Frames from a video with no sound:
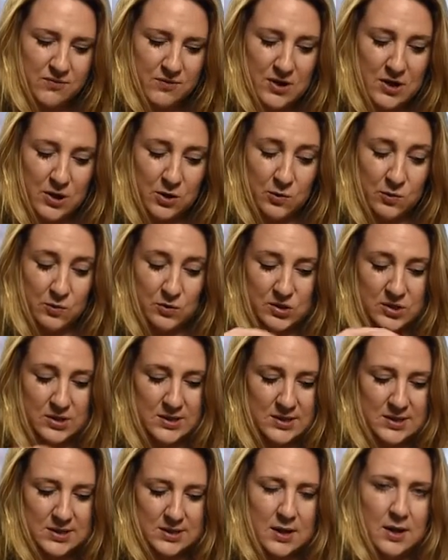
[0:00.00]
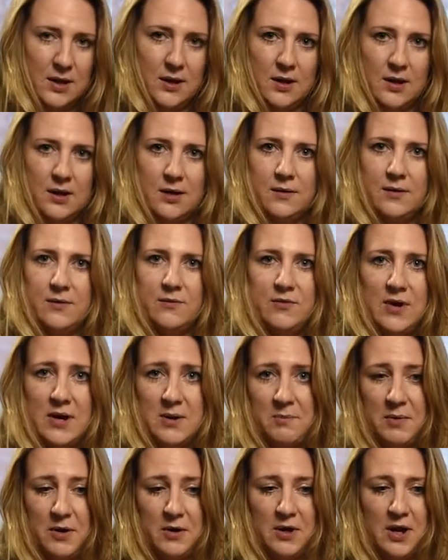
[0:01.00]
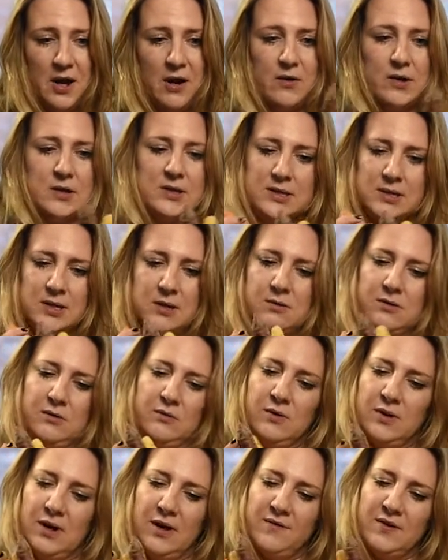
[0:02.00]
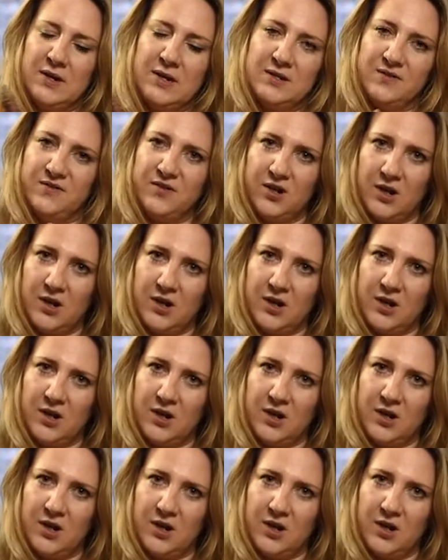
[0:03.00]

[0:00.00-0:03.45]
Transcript: really gorgeous rainbow carrots, so lovely different